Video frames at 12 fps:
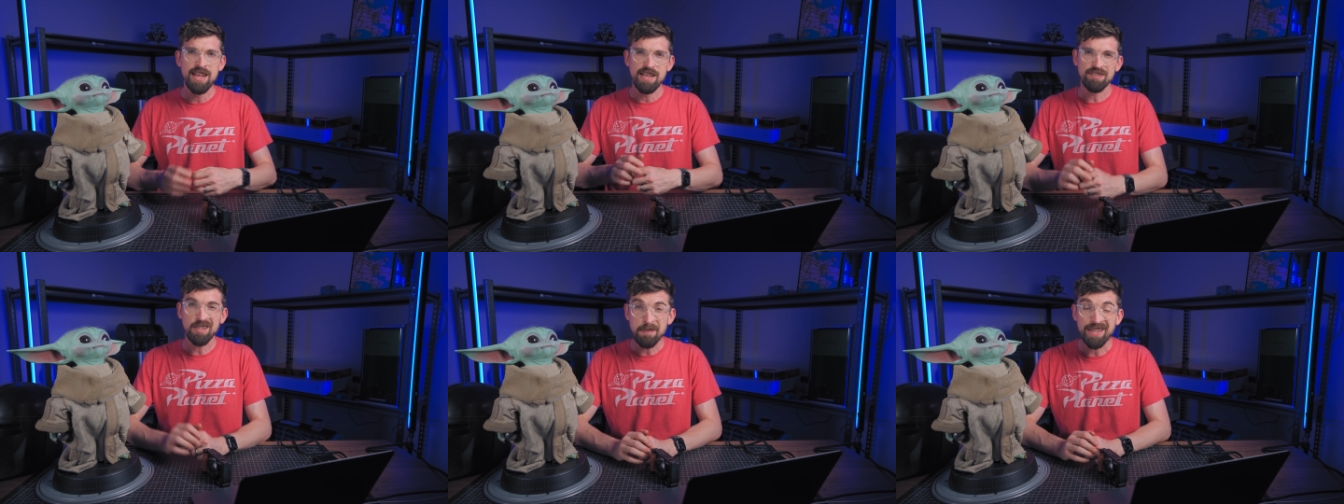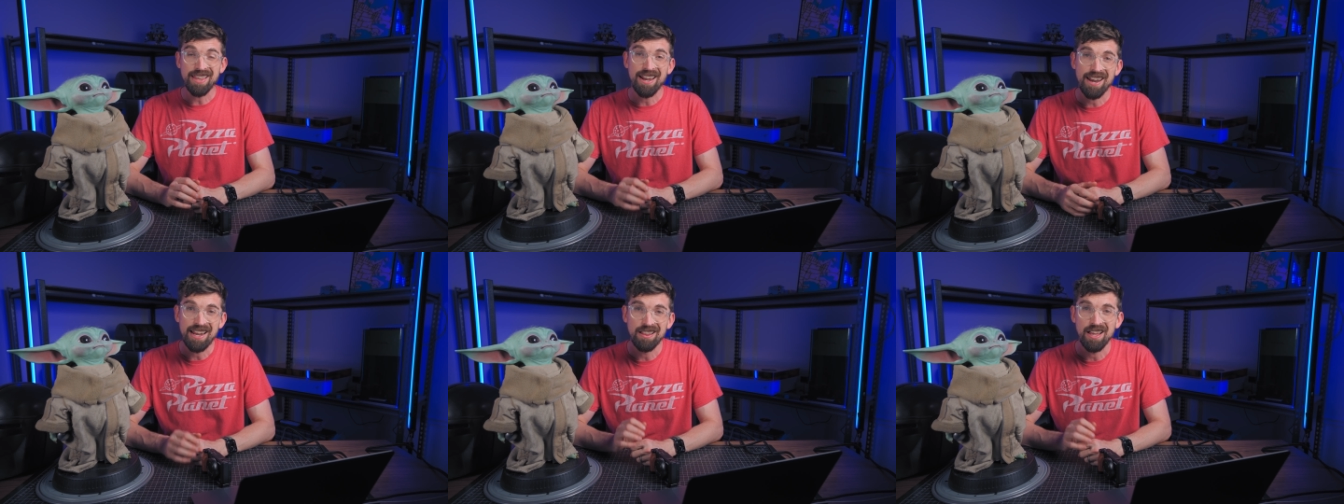is gonna make that
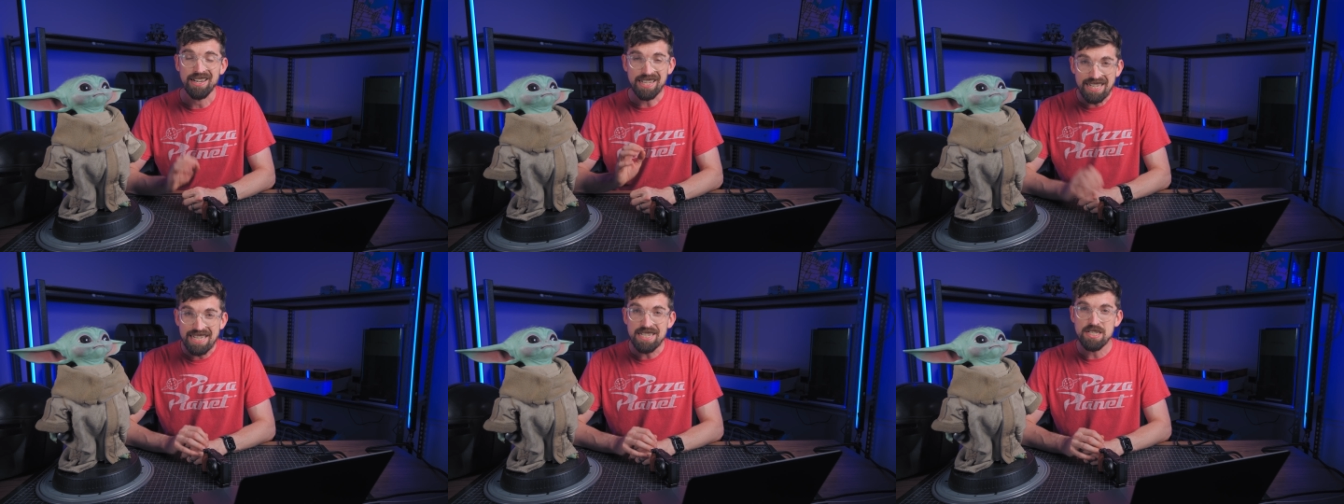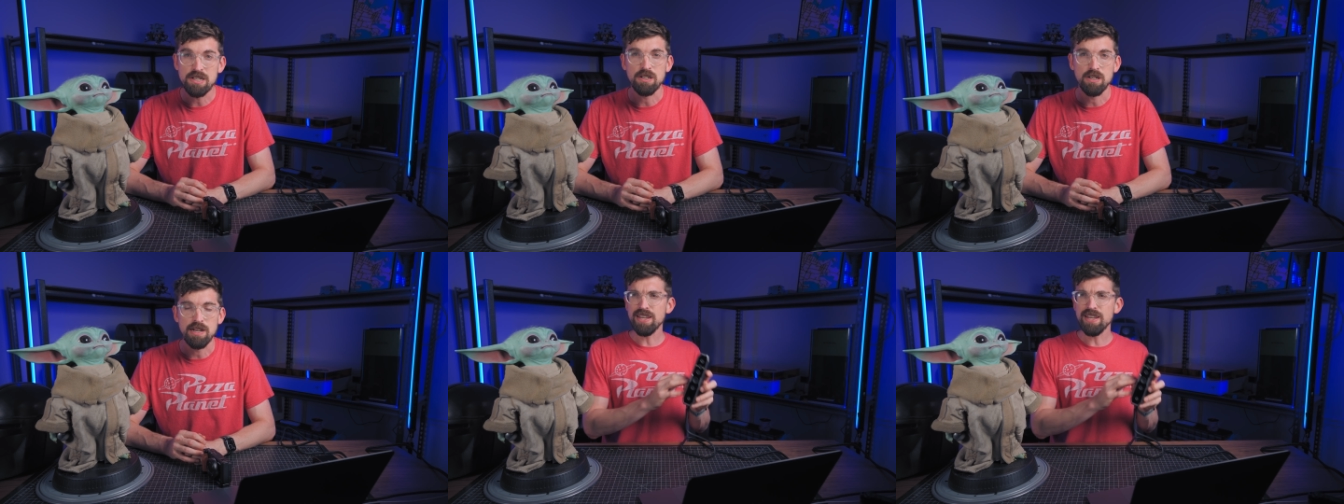a lot easier.